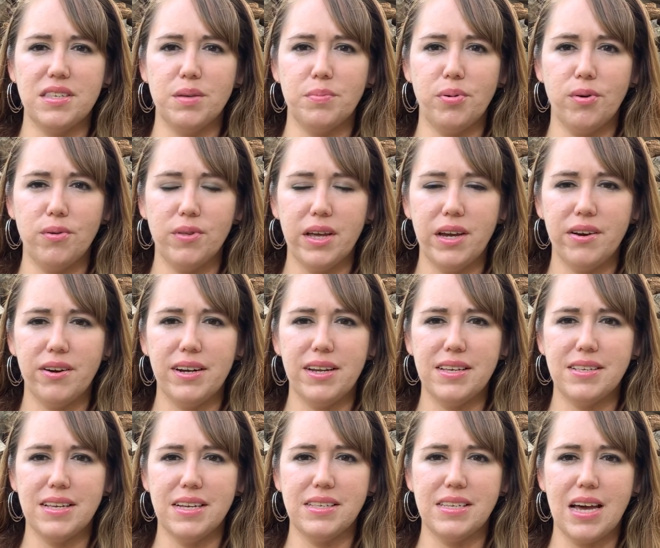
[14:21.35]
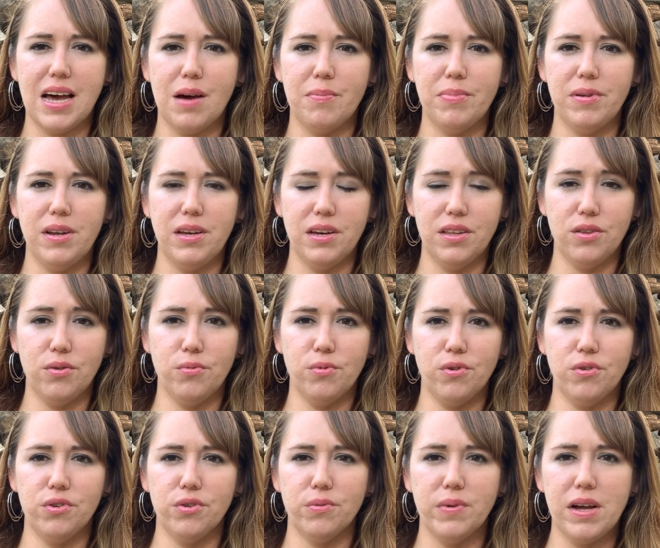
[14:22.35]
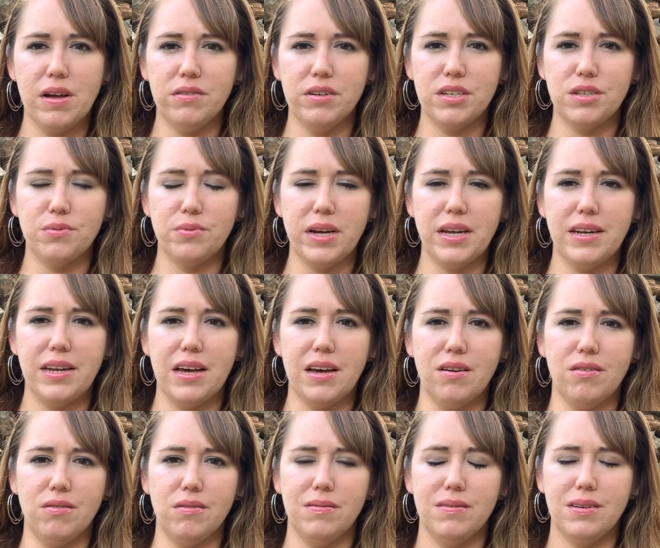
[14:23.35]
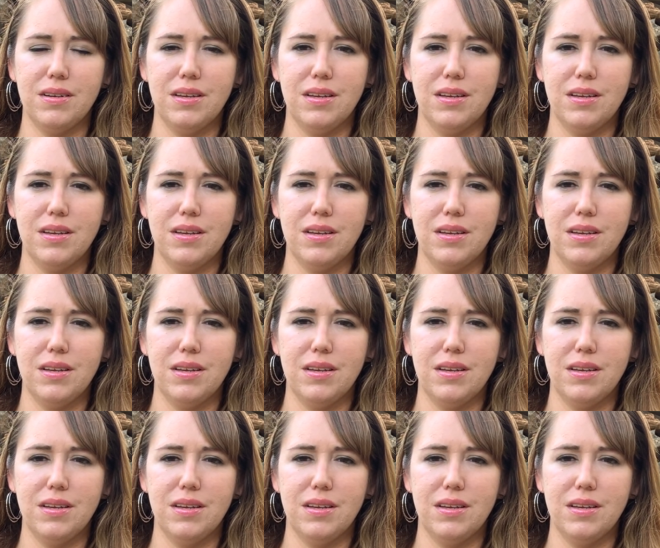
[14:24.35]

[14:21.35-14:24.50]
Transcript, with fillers: the polarities that's happening in the world around us right now,